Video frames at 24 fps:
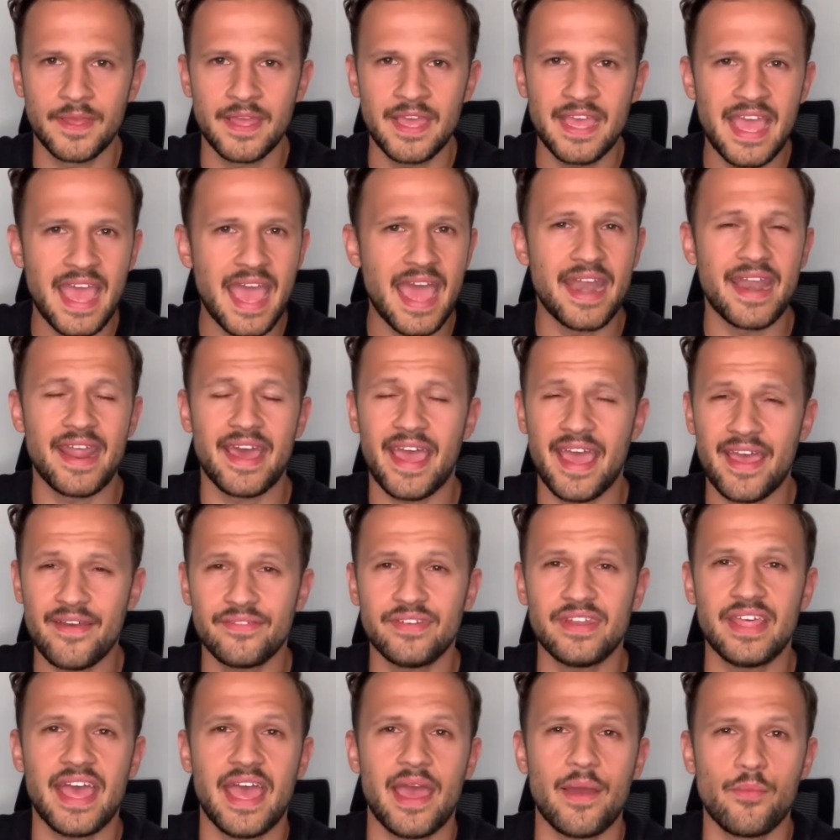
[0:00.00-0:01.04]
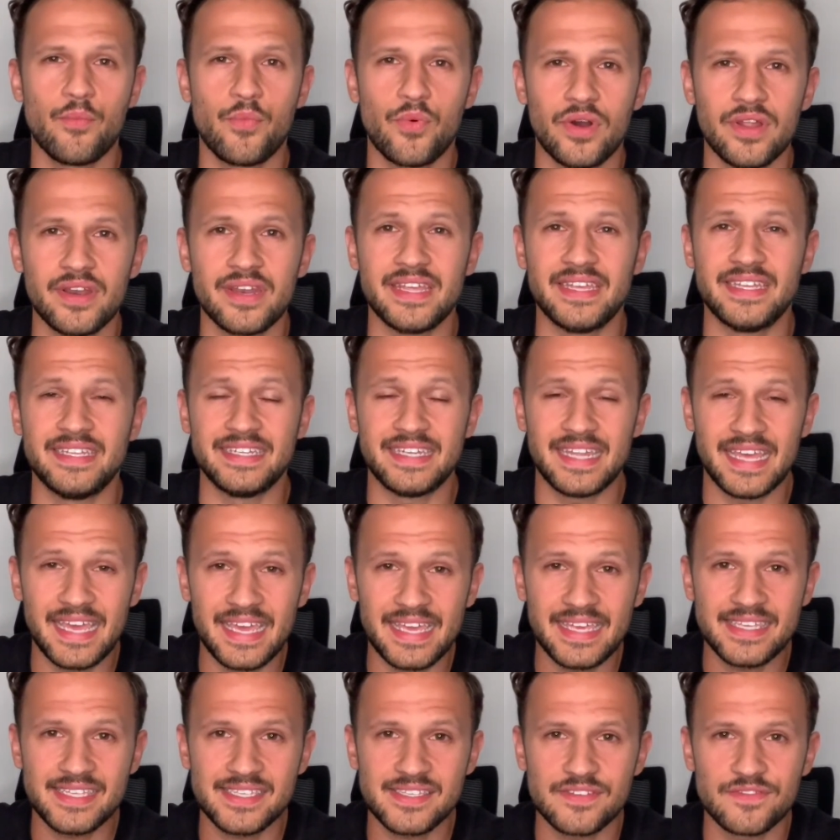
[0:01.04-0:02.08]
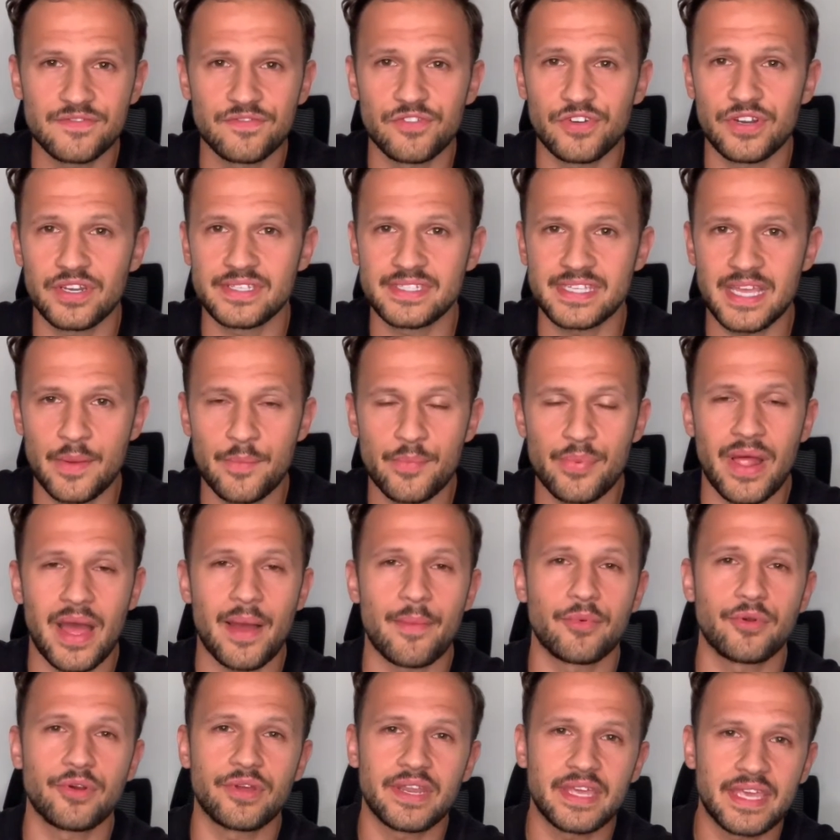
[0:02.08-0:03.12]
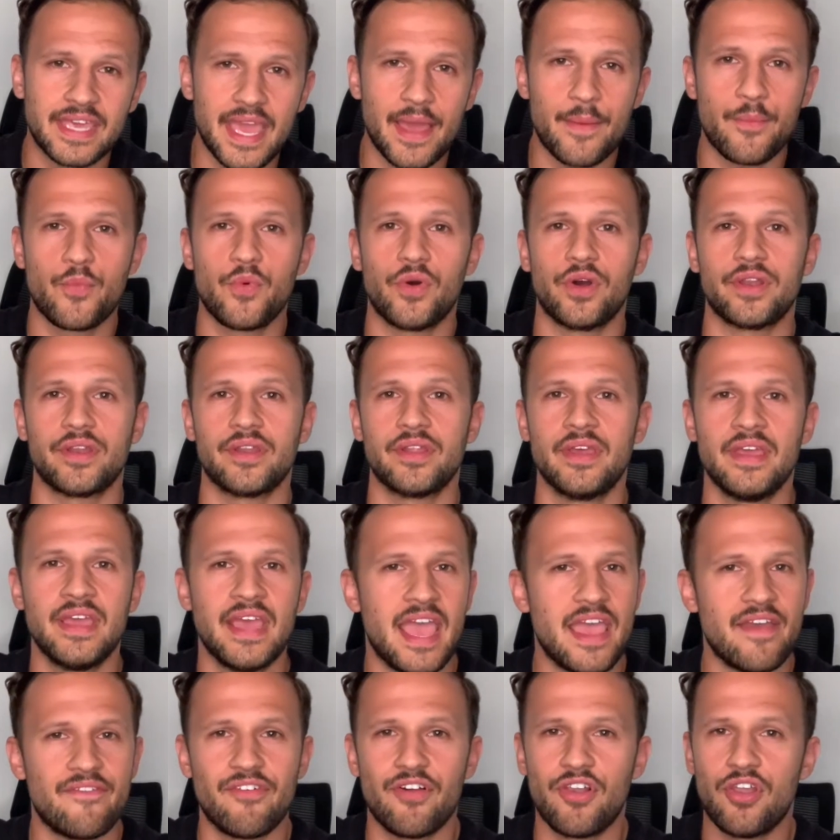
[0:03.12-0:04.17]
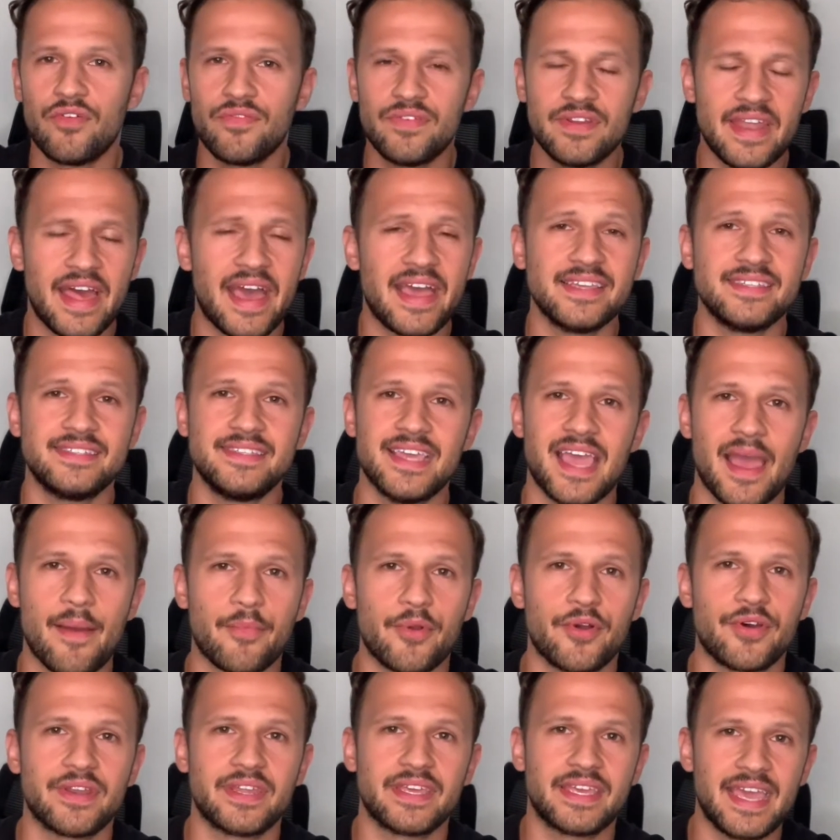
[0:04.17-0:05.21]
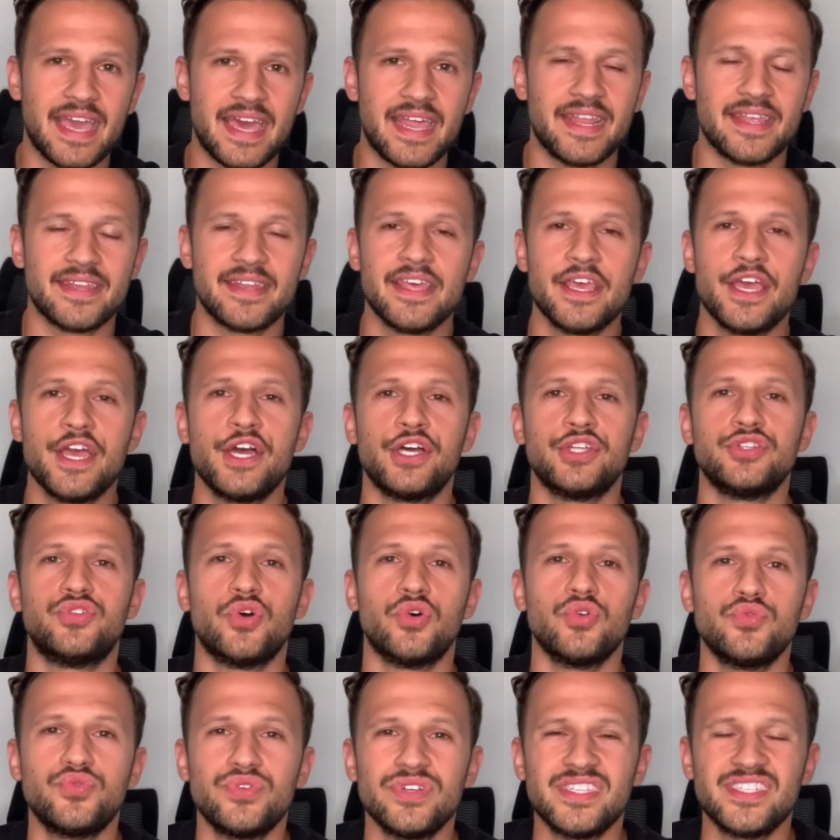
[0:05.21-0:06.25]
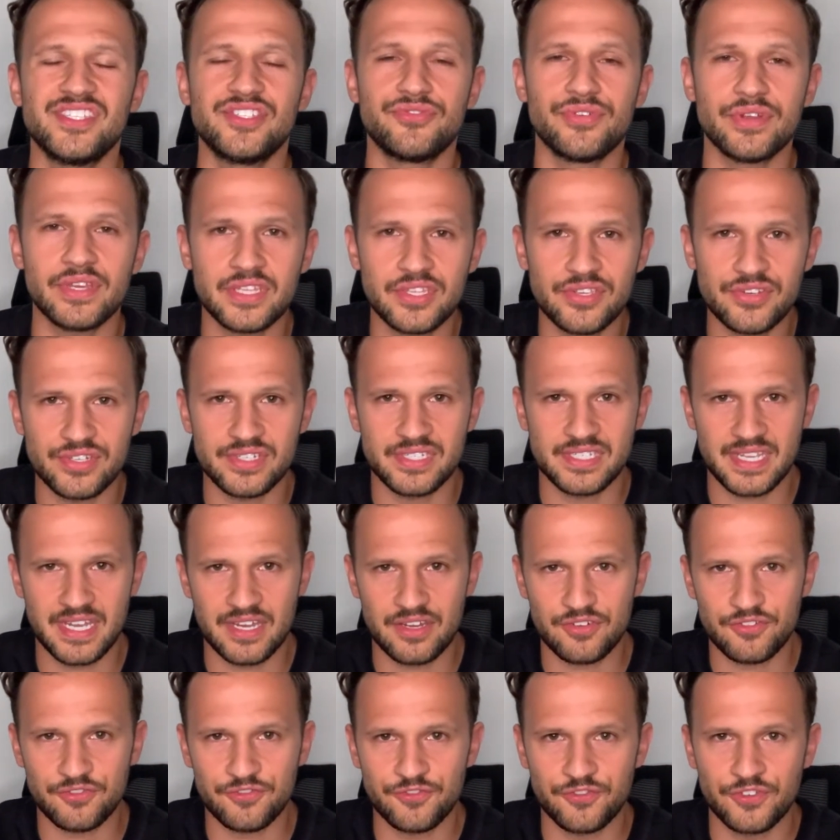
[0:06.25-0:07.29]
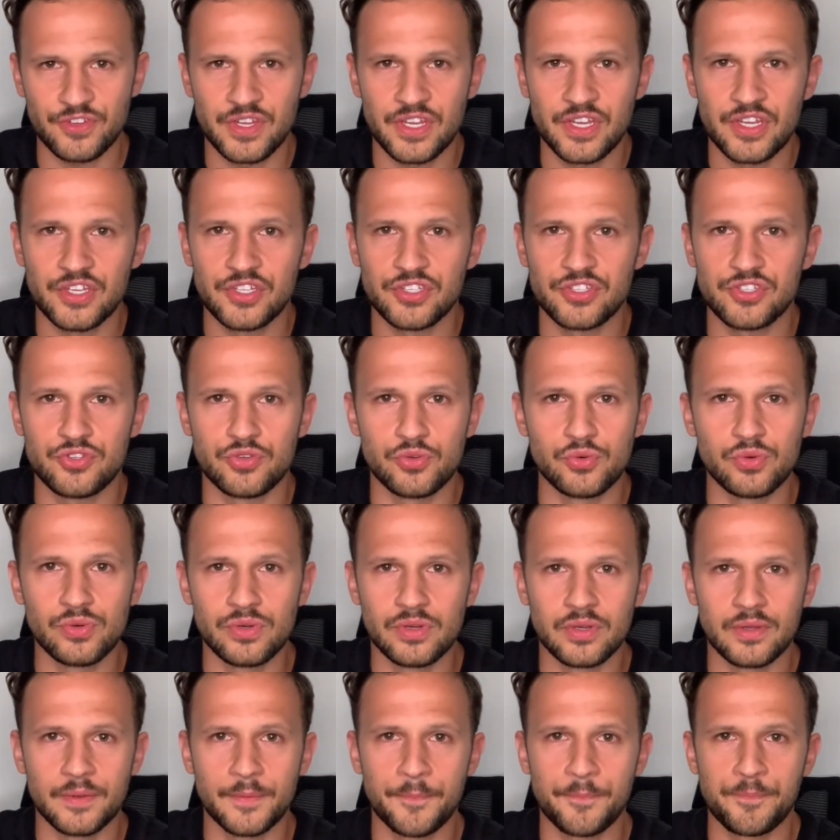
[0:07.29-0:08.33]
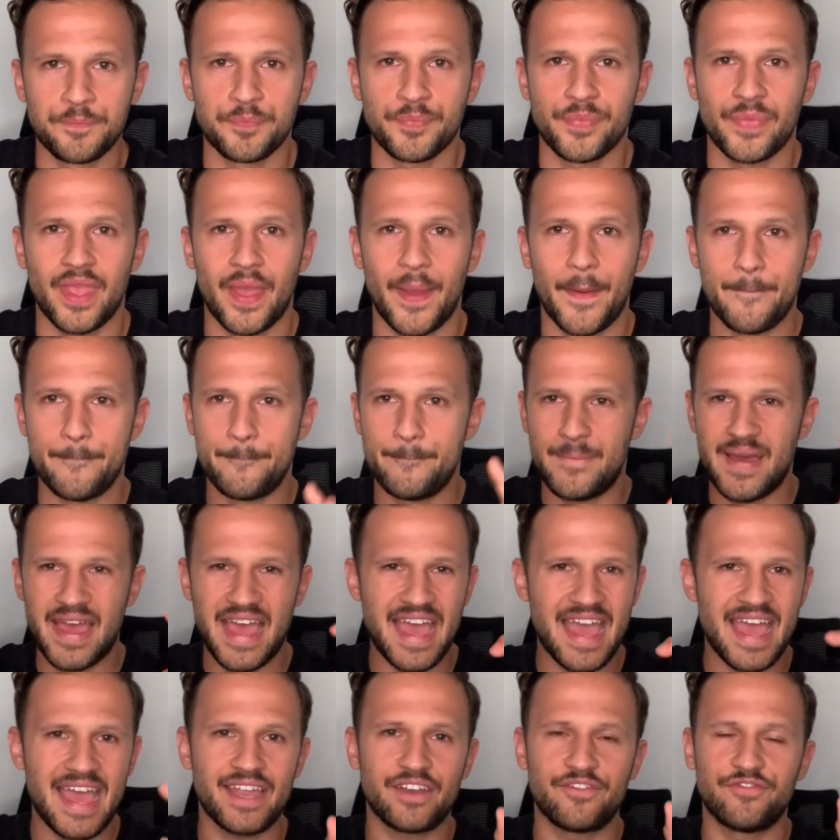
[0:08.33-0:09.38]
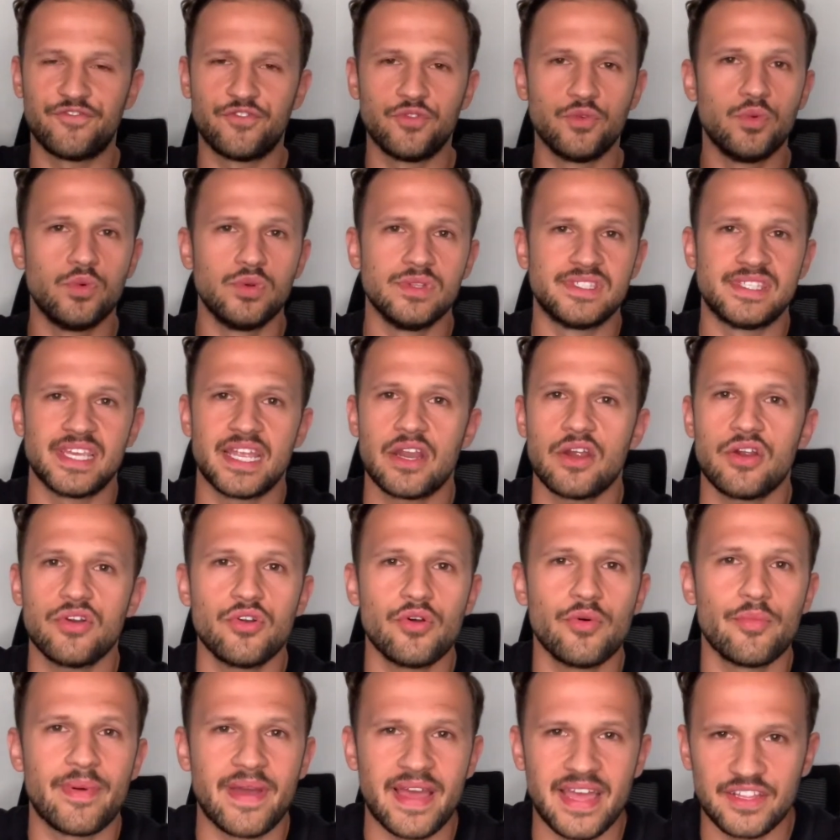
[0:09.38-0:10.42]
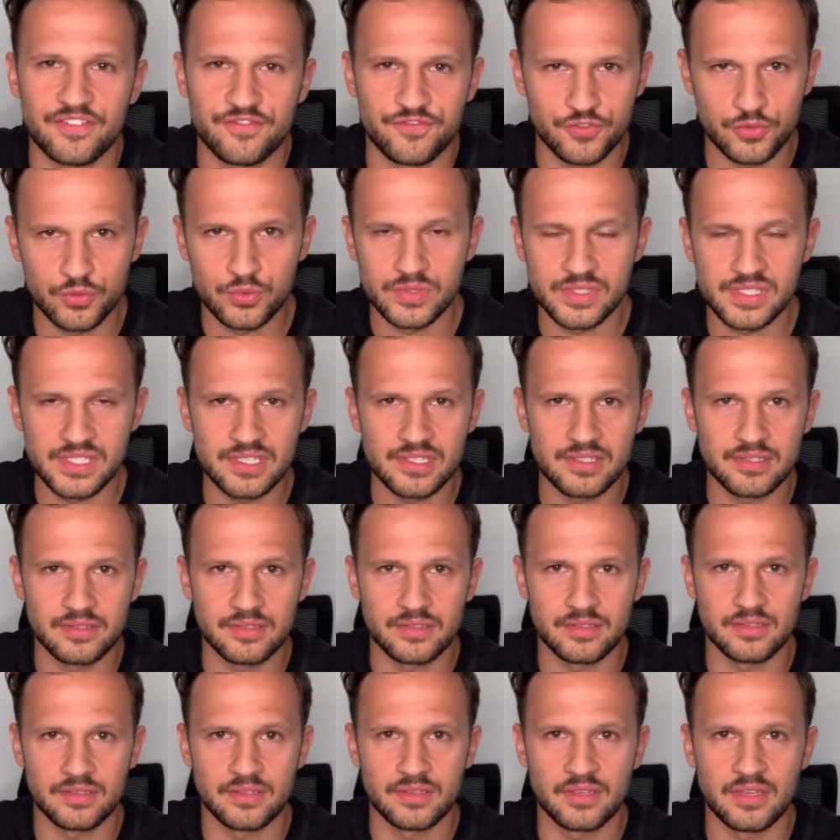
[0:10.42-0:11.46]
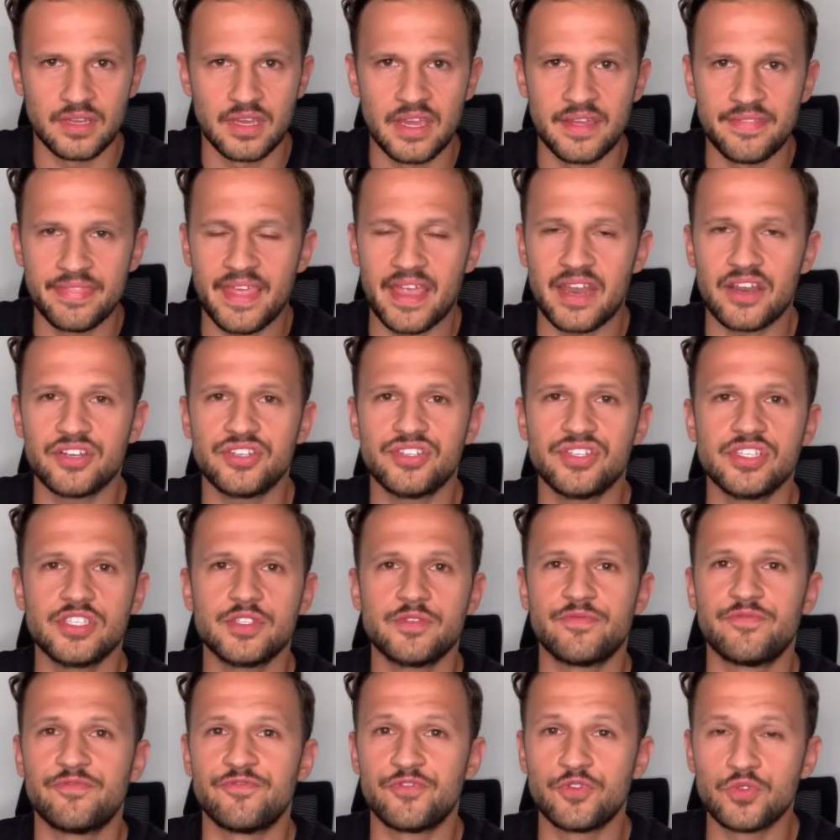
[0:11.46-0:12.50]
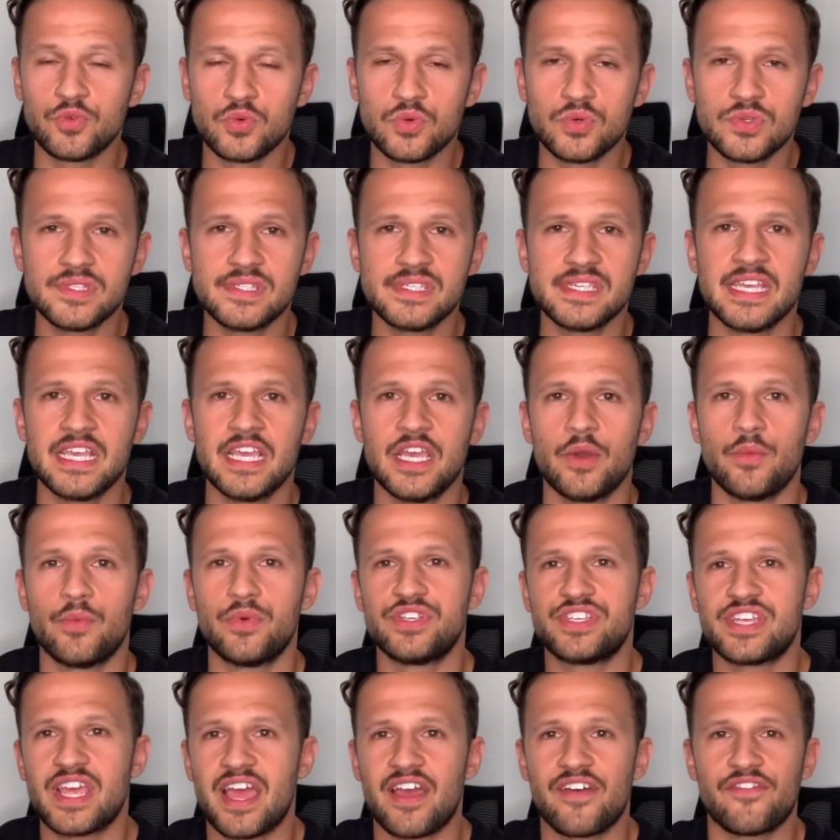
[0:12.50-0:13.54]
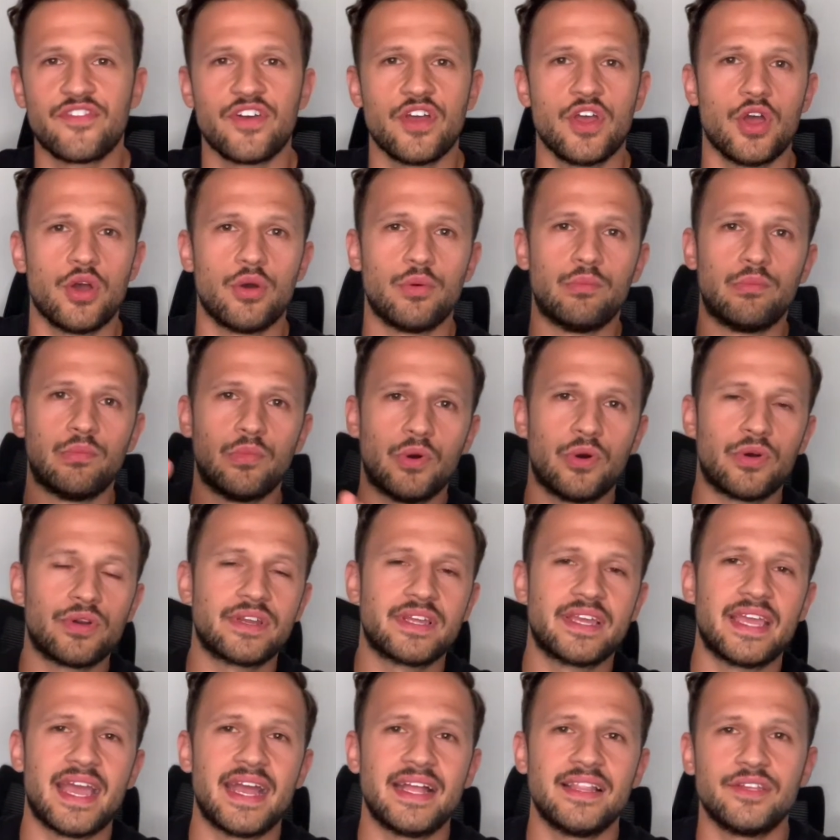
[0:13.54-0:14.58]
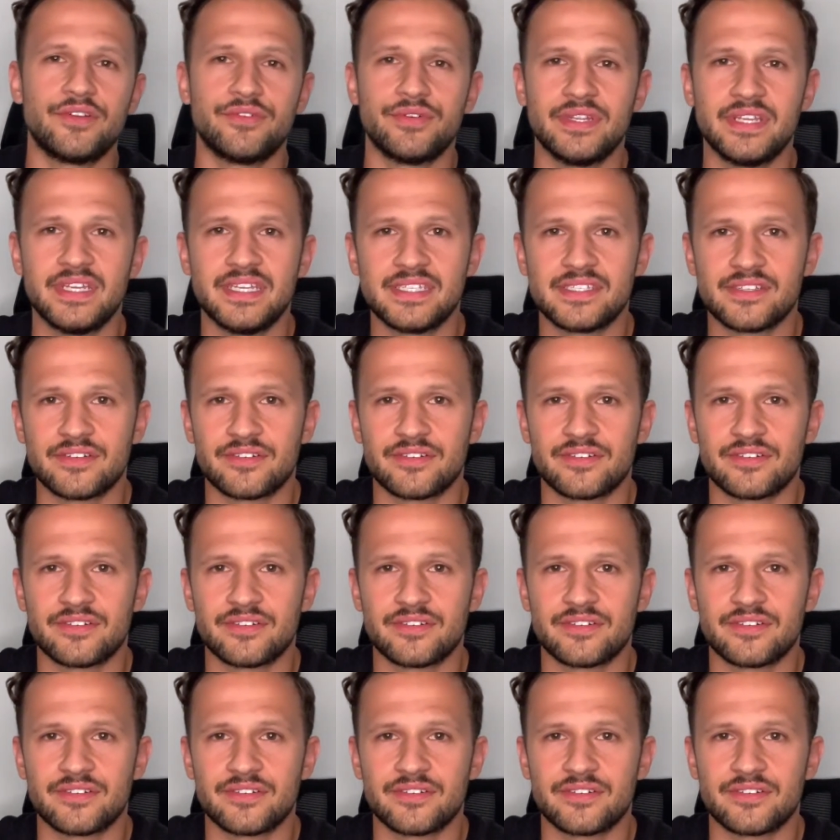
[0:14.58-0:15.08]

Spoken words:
and I haven't had one in days, for example, I'm gonna get one. If I love an iced tea, I'm gonna get it. Don't restrict yourself to bad foods. There are no bad foods. There are just foods which have more calories or